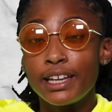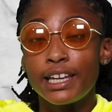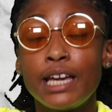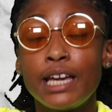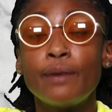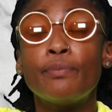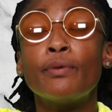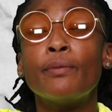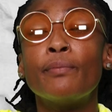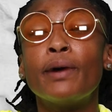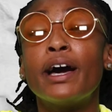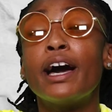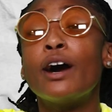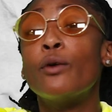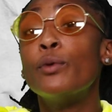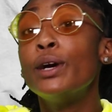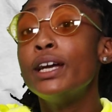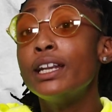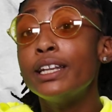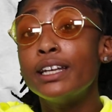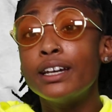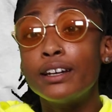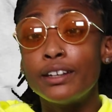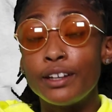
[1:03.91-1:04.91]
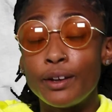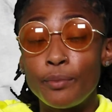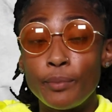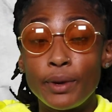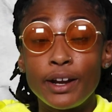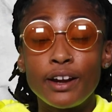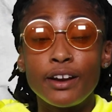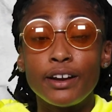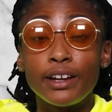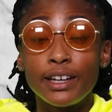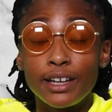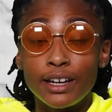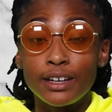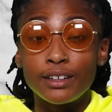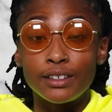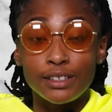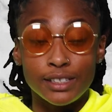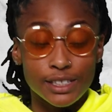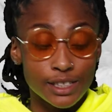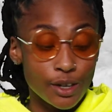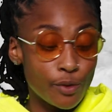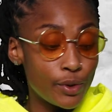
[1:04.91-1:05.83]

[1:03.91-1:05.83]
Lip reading: Keep in mind, we lived in Marietta,